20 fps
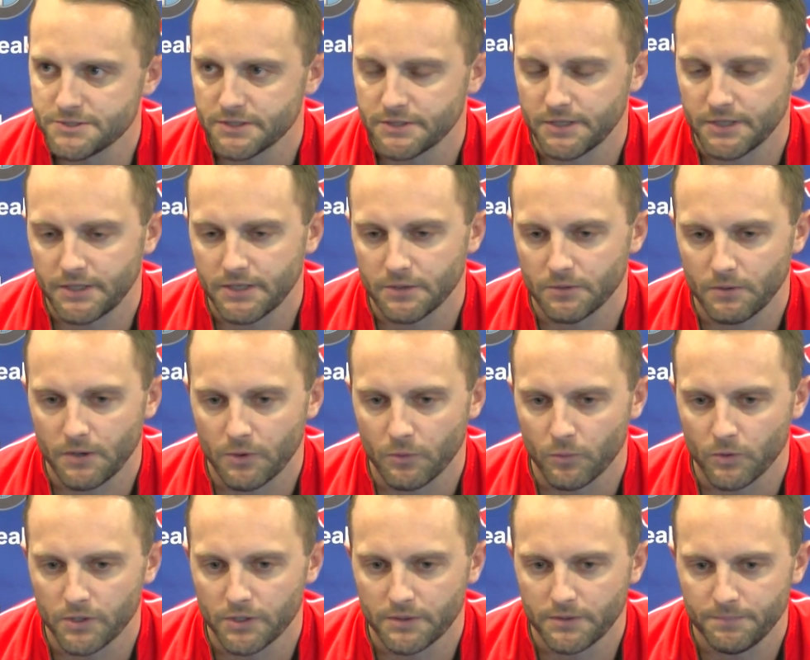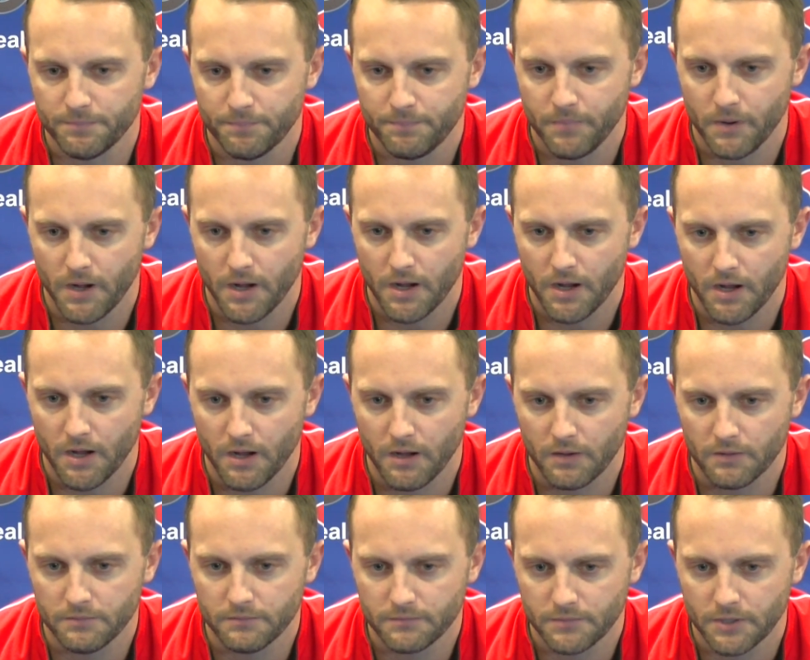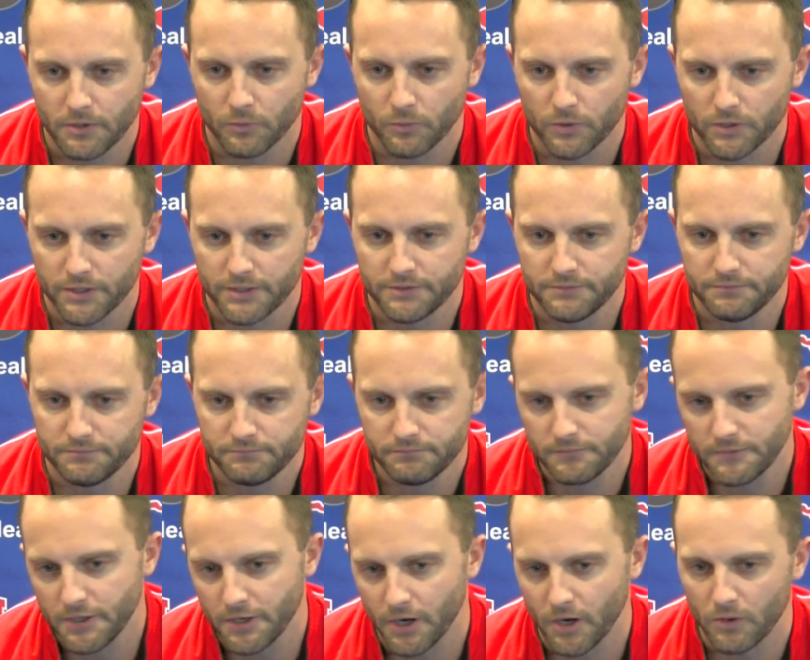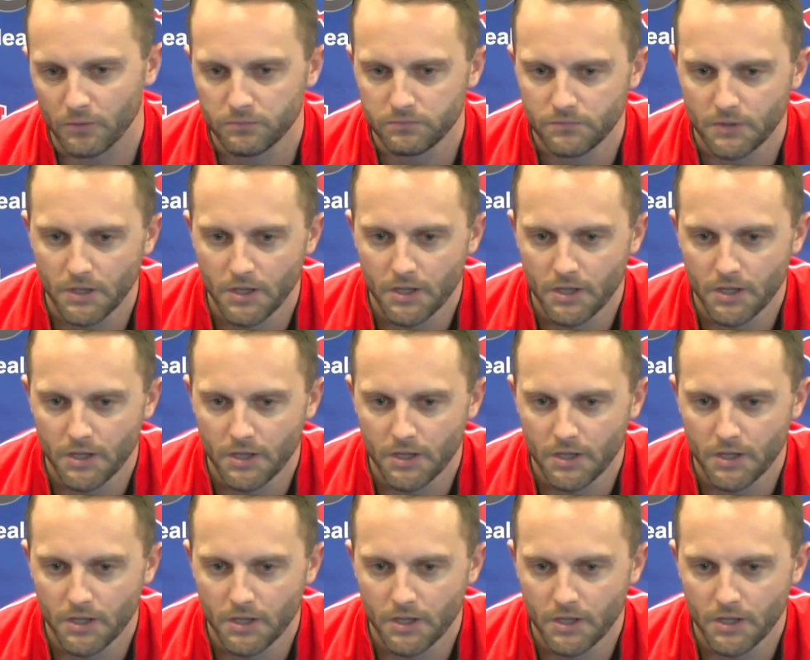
I think it really you know,